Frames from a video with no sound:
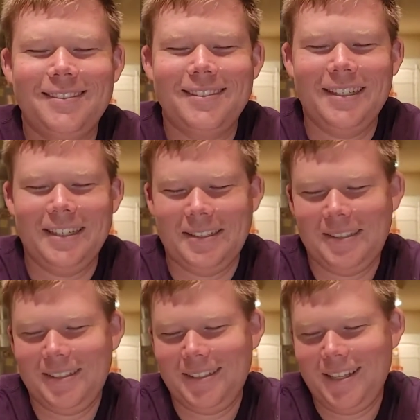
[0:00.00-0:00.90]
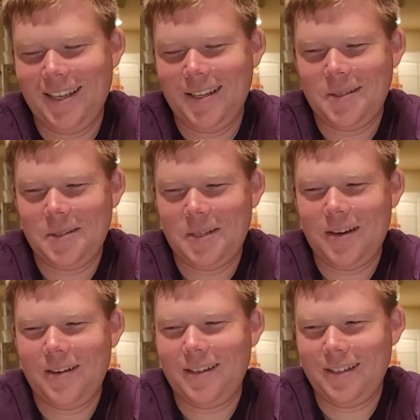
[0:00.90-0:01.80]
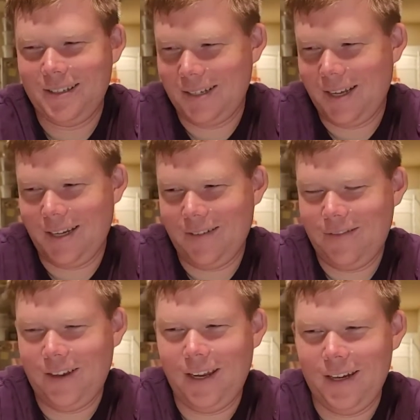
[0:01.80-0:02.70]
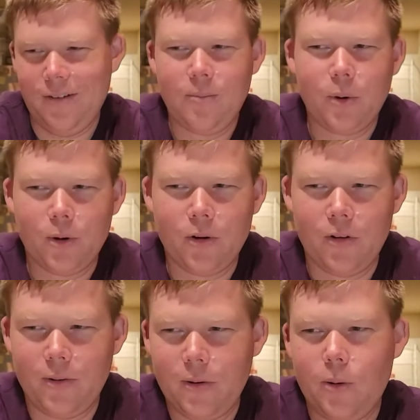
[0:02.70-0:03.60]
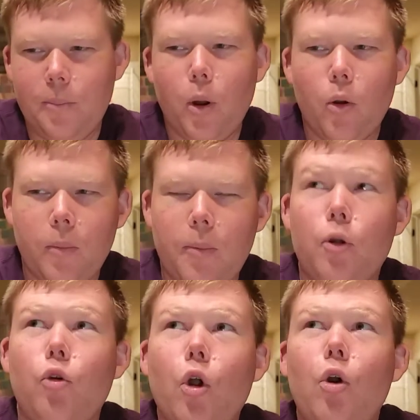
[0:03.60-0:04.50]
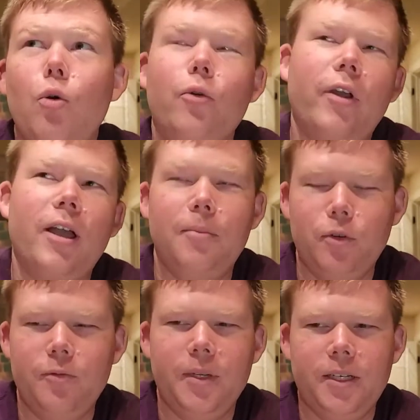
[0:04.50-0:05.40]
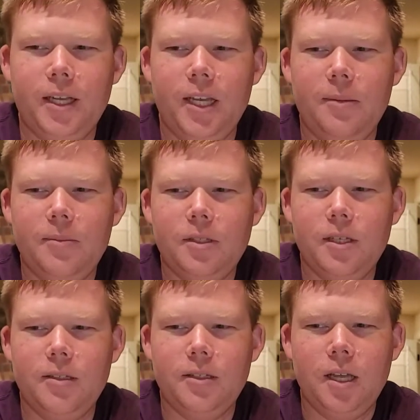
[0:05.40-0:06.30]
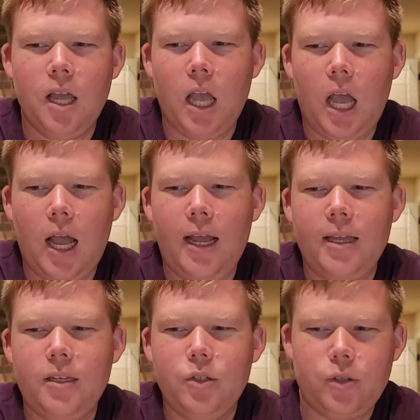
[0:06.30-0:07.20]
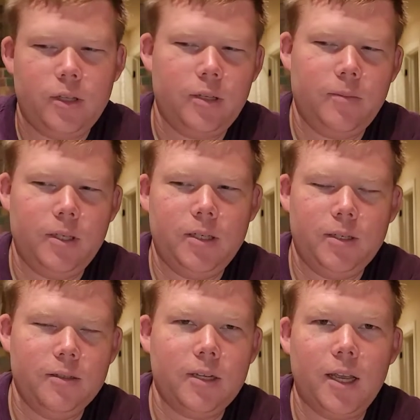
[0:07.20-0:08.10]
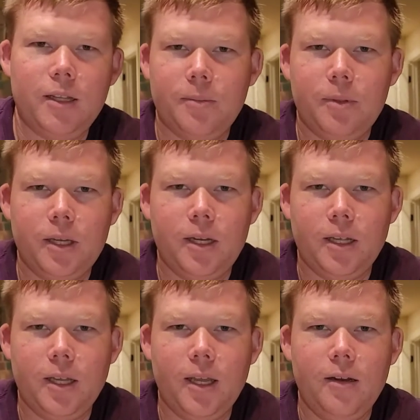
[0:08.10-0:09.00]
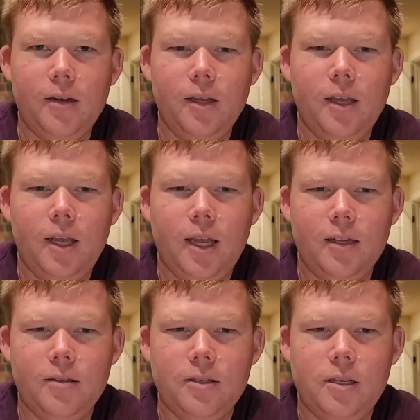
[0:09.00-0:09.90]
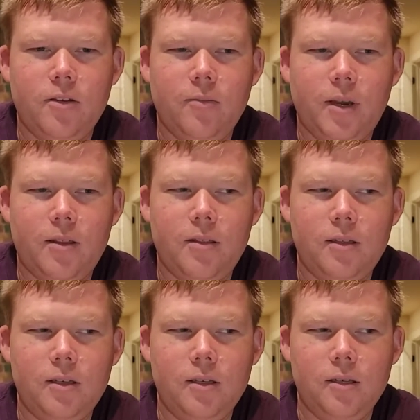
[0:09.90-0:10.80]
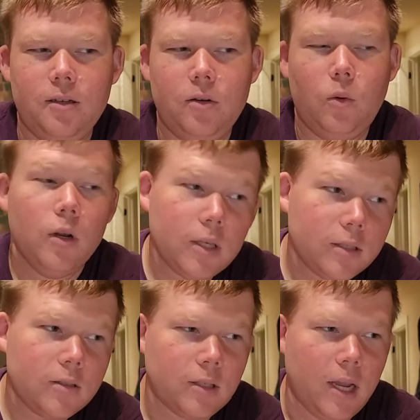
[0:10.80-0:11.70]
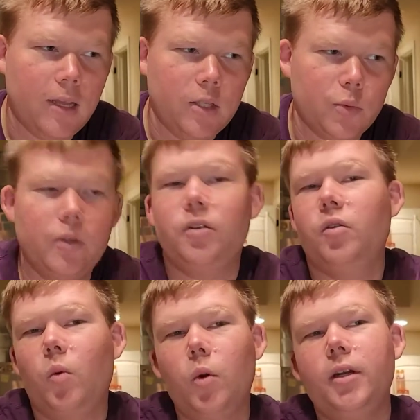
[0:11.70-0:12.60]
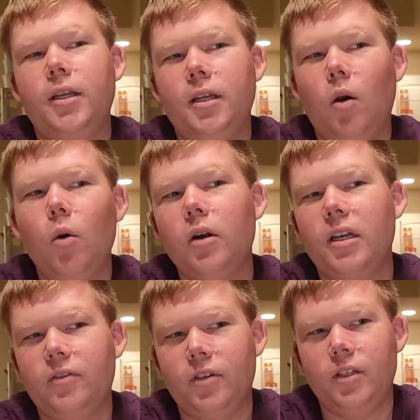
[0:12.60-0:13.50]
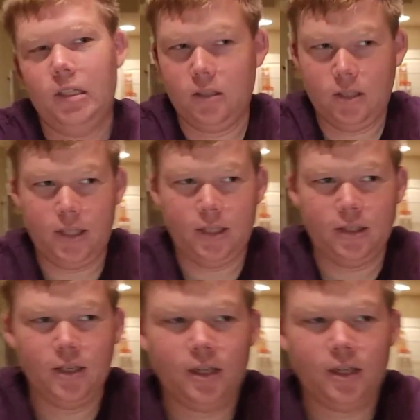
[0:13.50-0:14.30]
Yes. Sarah is not a fan of program movement games, and I enjoy them because I like planning ahead and seeing if my thing works and it's really rewarding, or if it is a,